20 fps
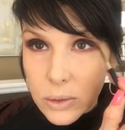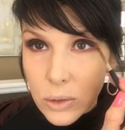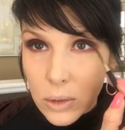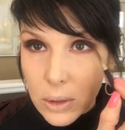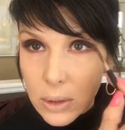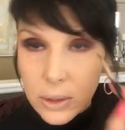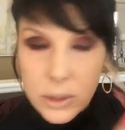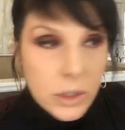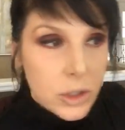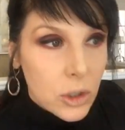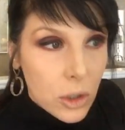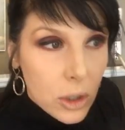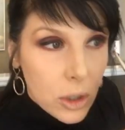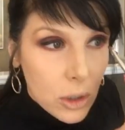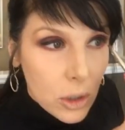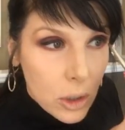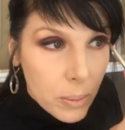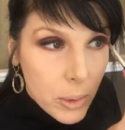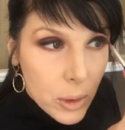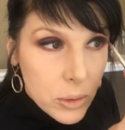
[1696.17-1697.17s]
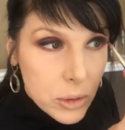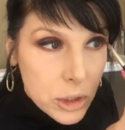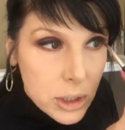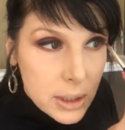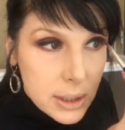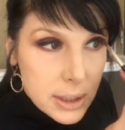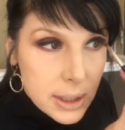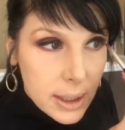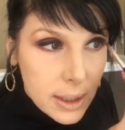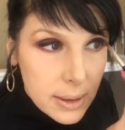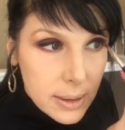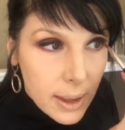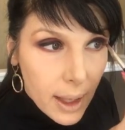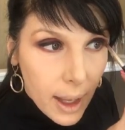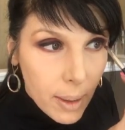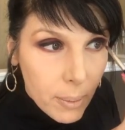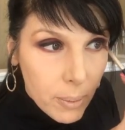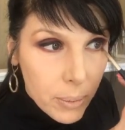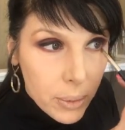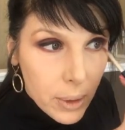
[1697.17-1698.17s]
Do a little circular motion to get
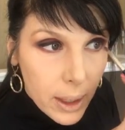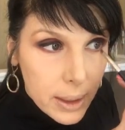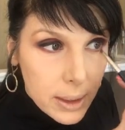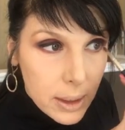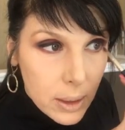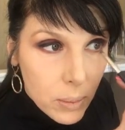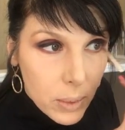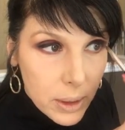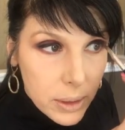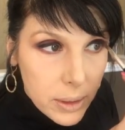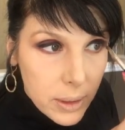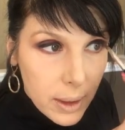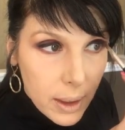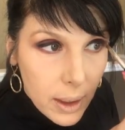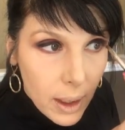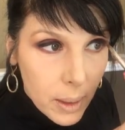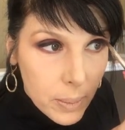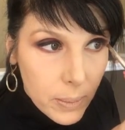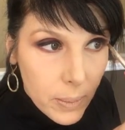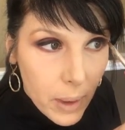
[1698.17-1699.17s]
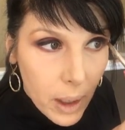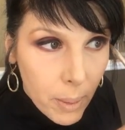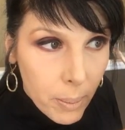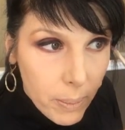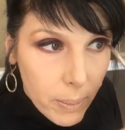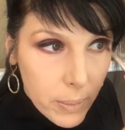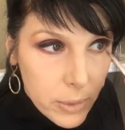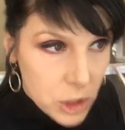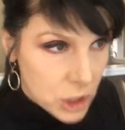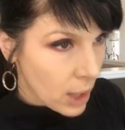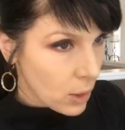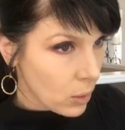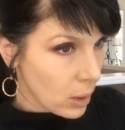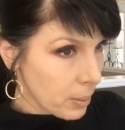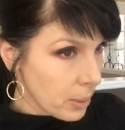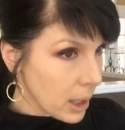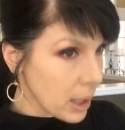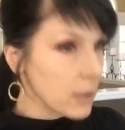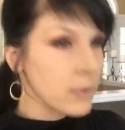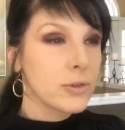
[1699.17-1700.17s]
that blended with the shadow
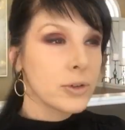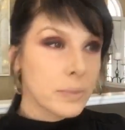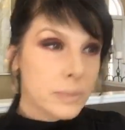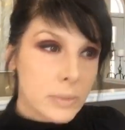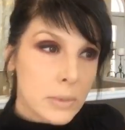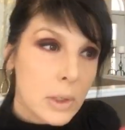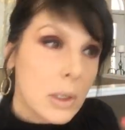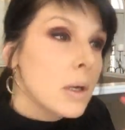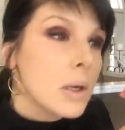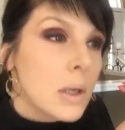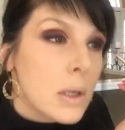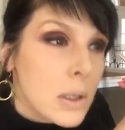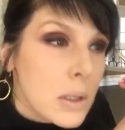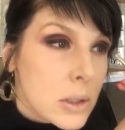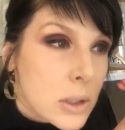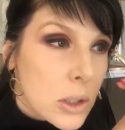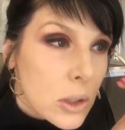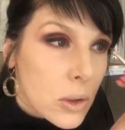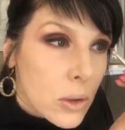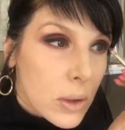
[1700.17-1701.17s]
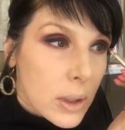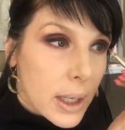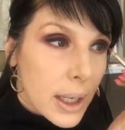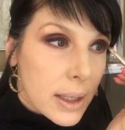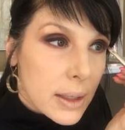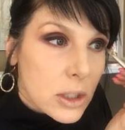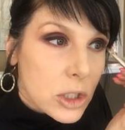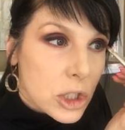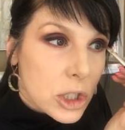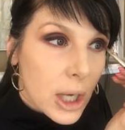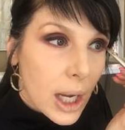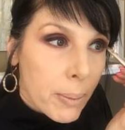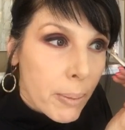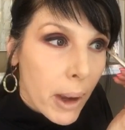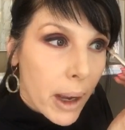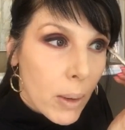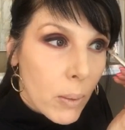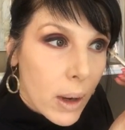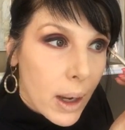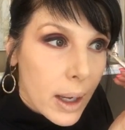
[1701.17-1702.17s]
above to create the
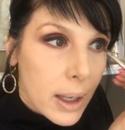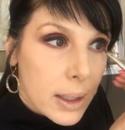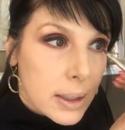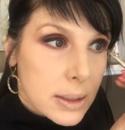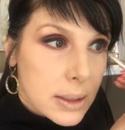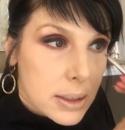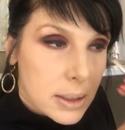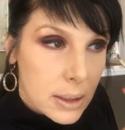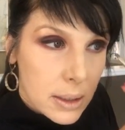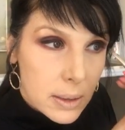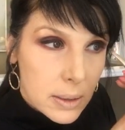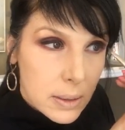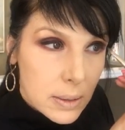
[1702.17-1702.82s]
shape I want.